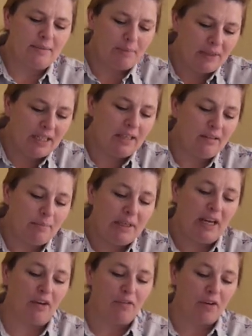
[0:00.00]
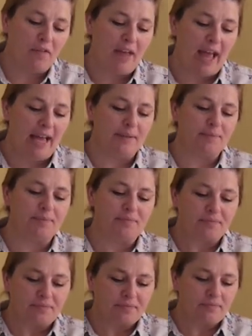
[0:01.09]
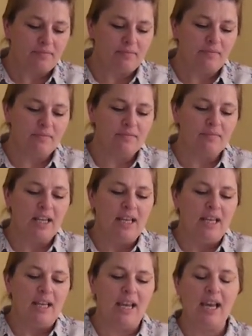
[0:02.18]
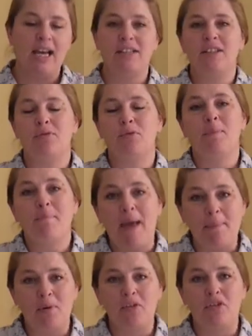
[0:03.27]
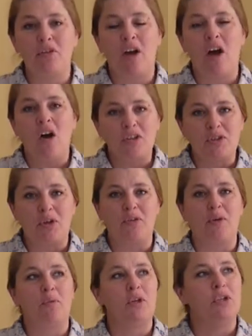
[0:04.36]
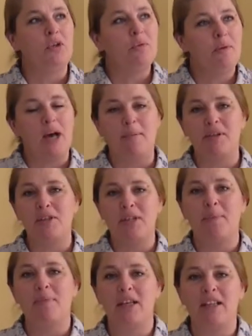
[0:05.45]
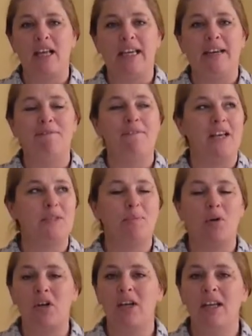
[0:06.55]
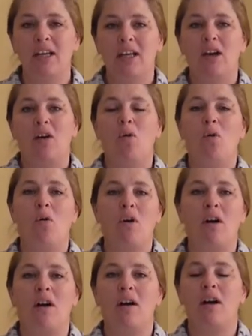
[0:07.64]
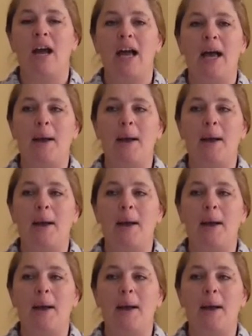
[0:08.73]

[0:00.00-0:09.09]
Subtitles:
be careful of that. And remember also that when you publish something like in Facebook or